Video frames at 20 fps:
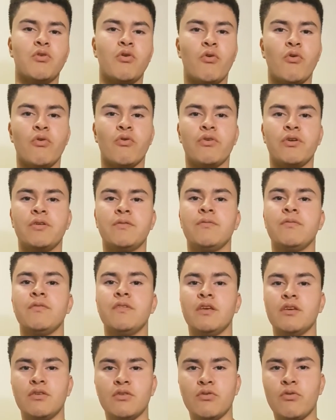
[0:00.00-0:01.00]
Corey.
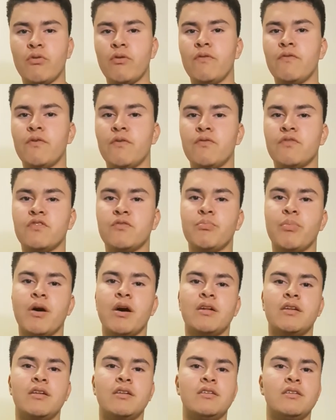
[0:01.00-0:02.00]
Thank you, Corey, for
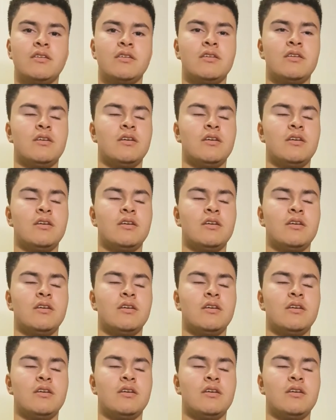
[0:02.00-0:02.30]
responding.